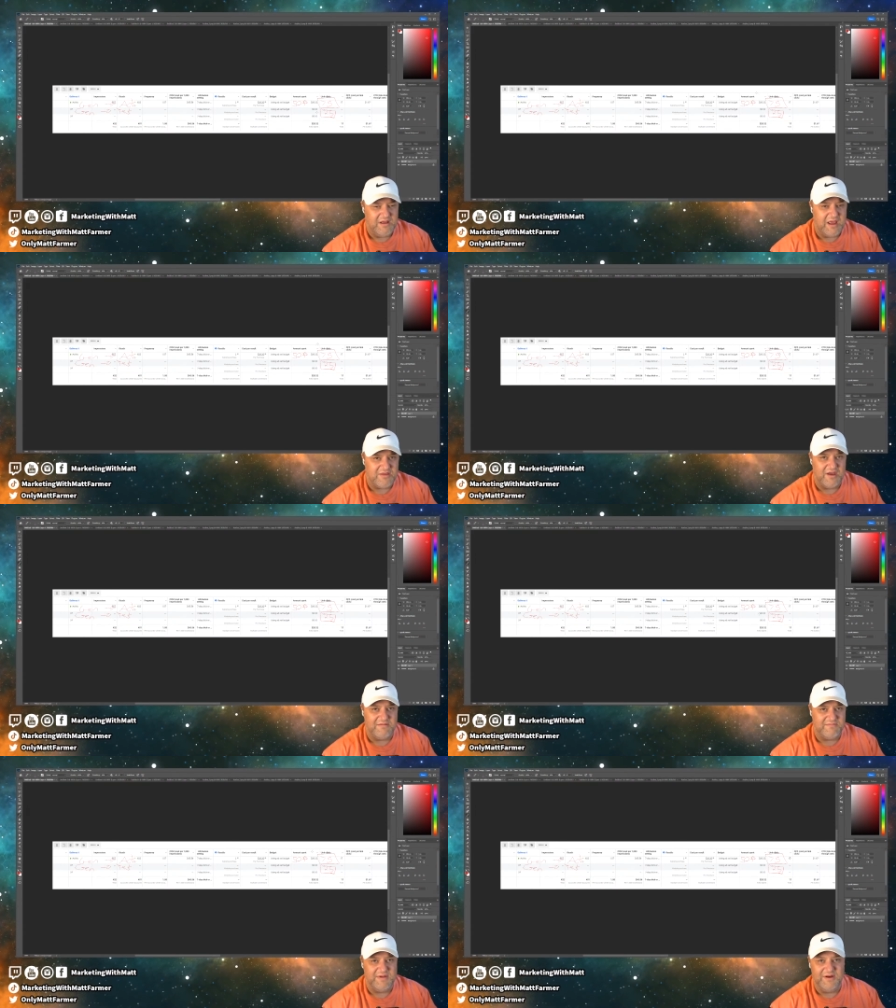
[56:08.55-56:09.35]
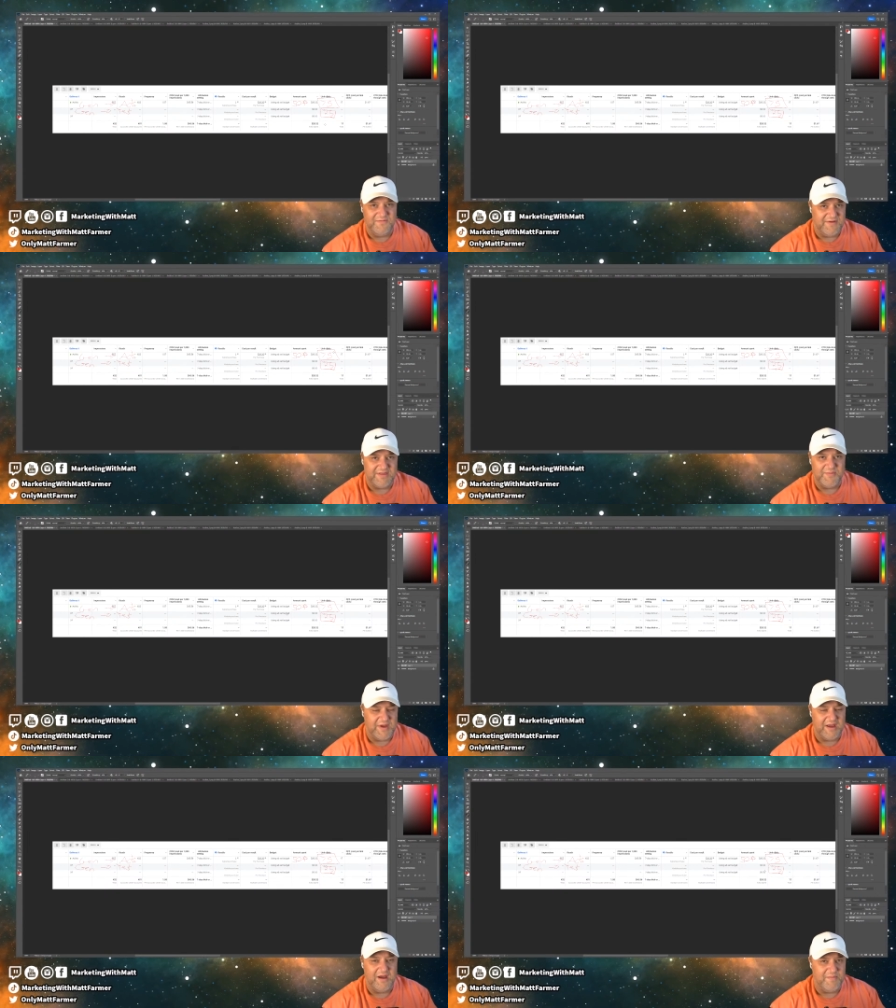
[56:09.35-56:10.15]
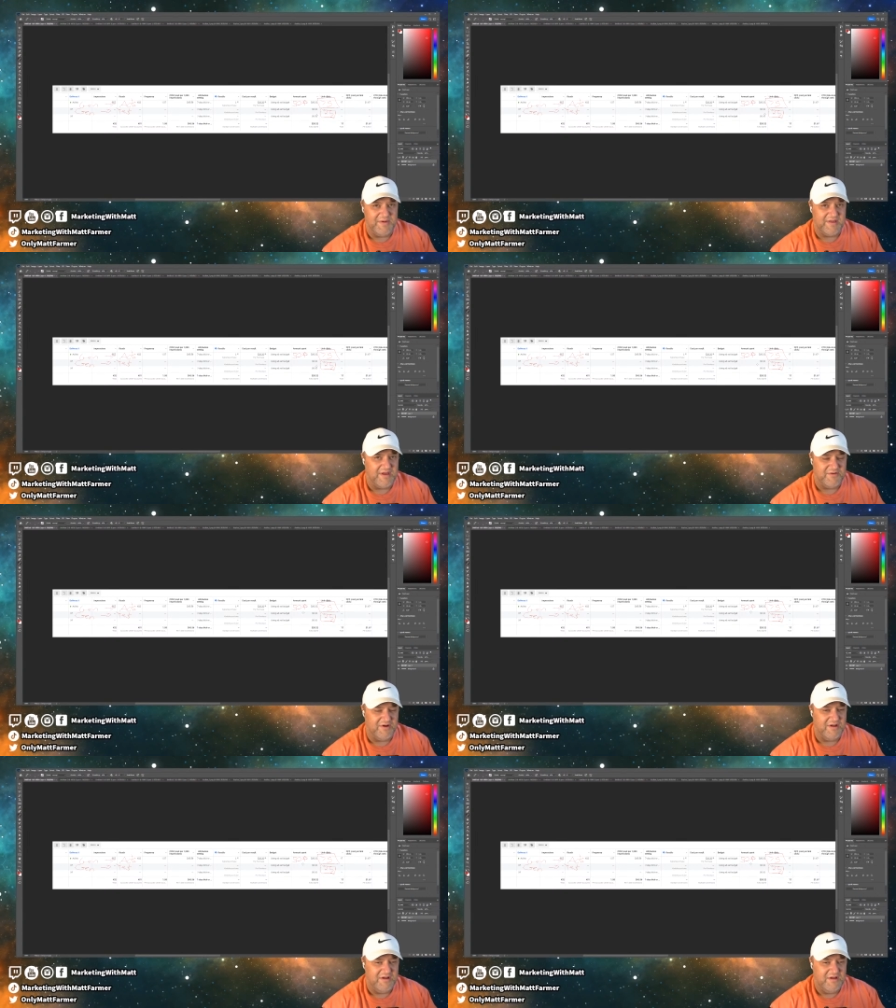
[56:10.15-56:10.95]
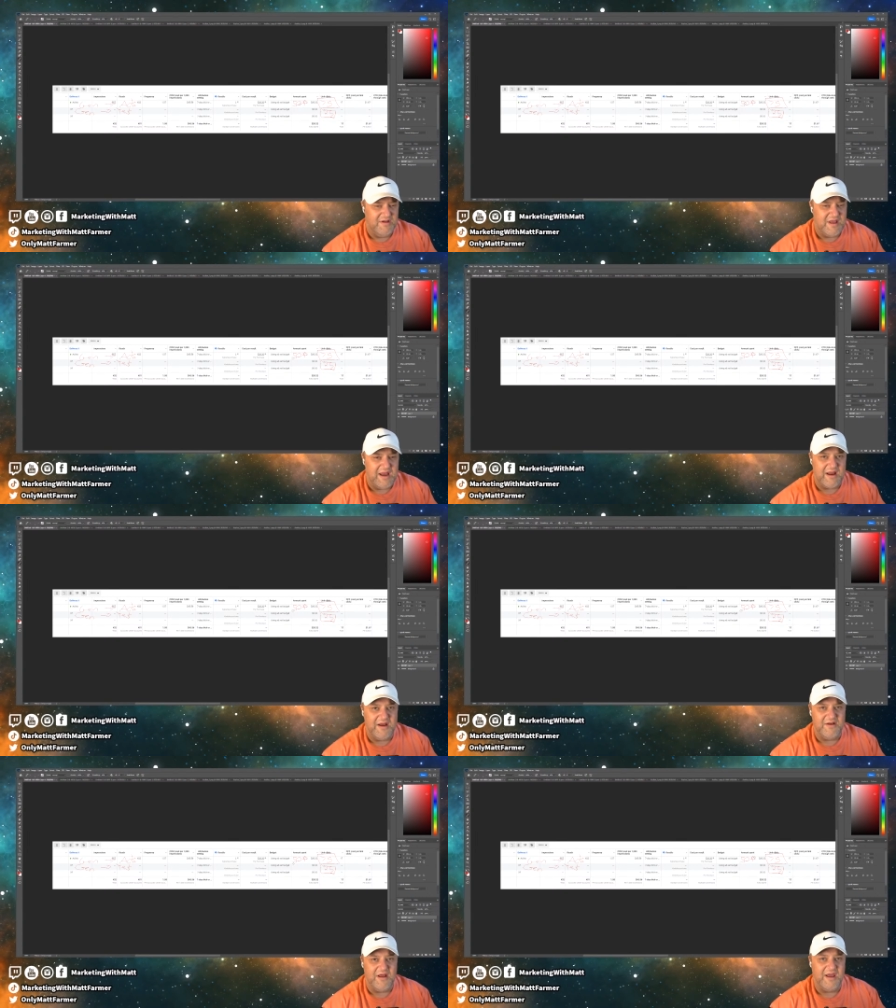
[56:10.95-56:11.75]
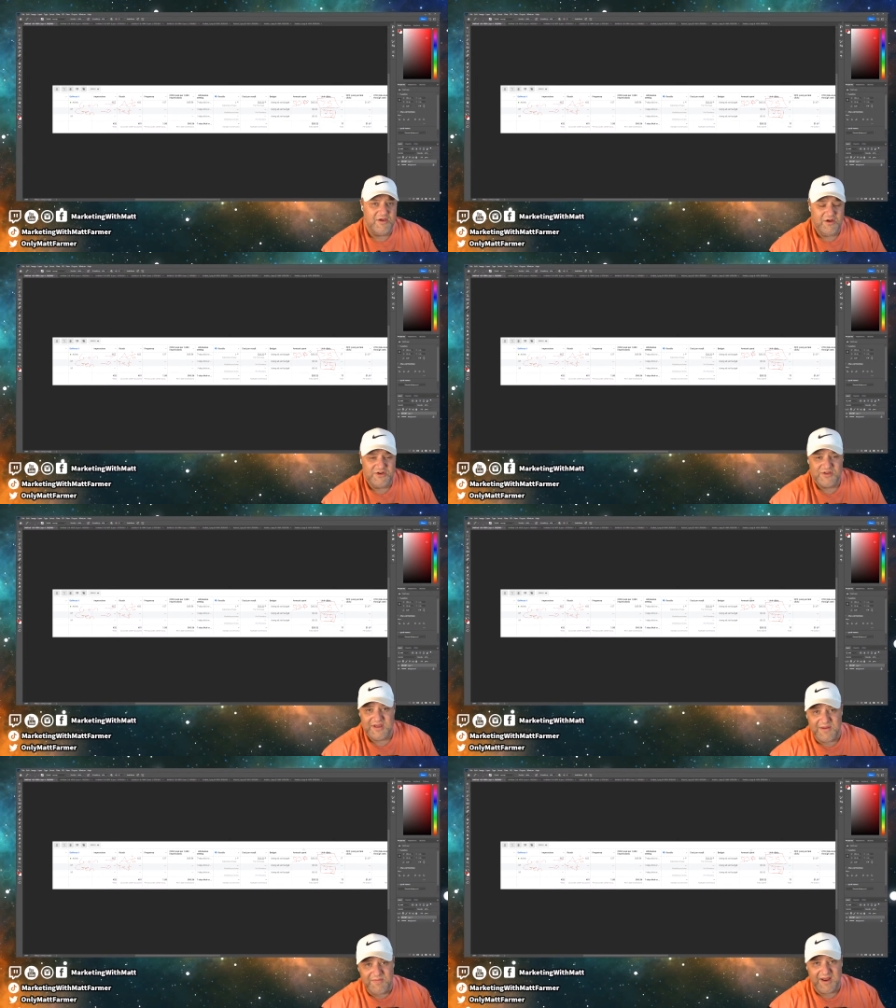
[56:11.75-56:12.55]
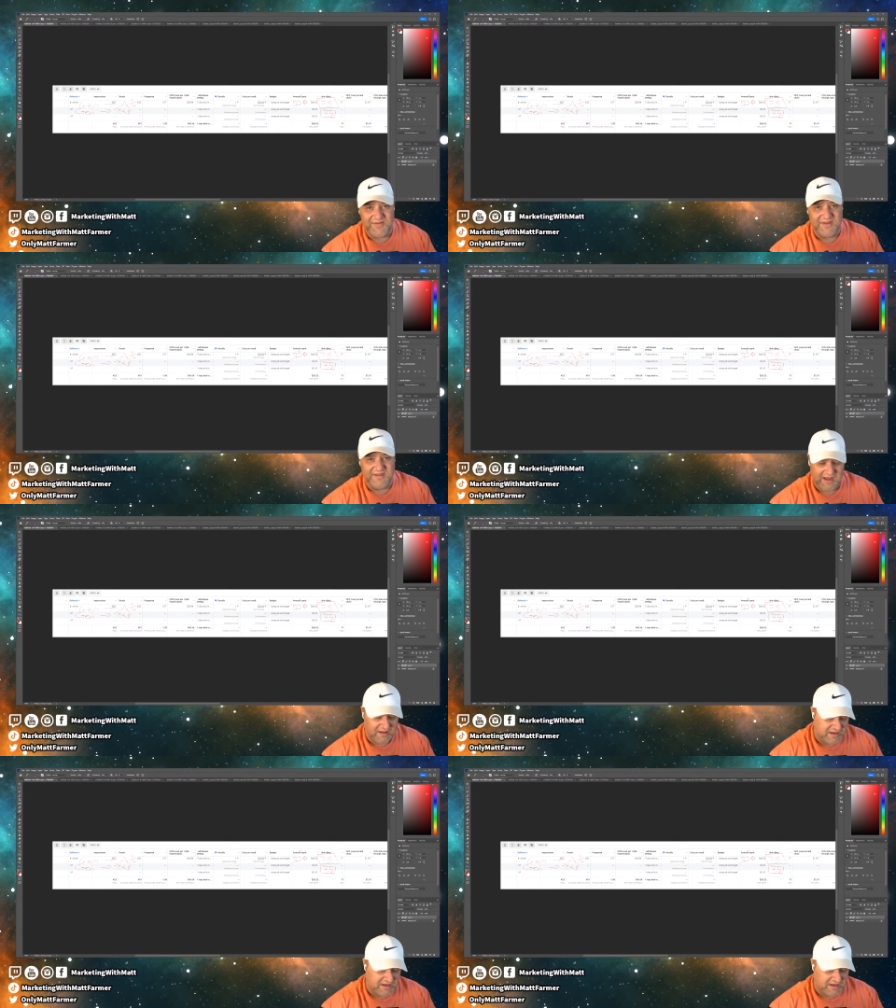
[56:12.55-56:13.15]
As I, you know, fix it back up, etc. And I could just keep it at this scale.